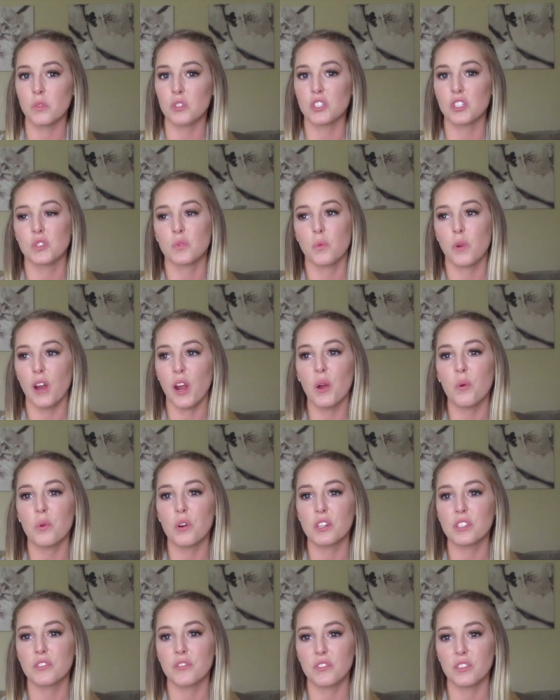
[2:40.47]
which is where I
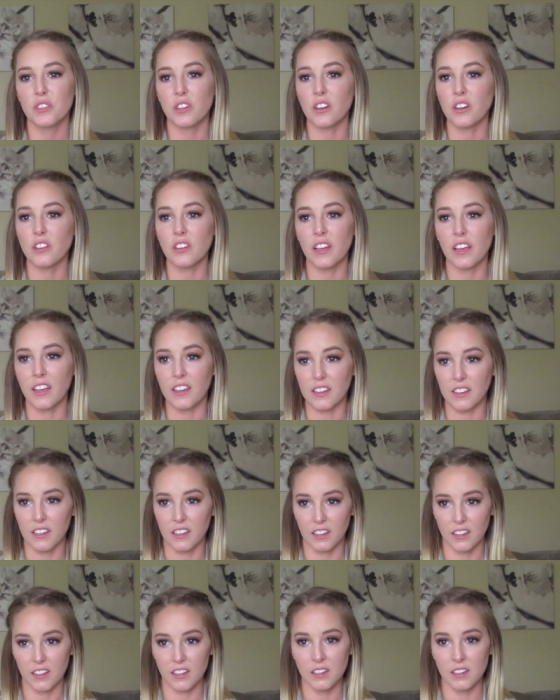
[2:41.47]
worked for like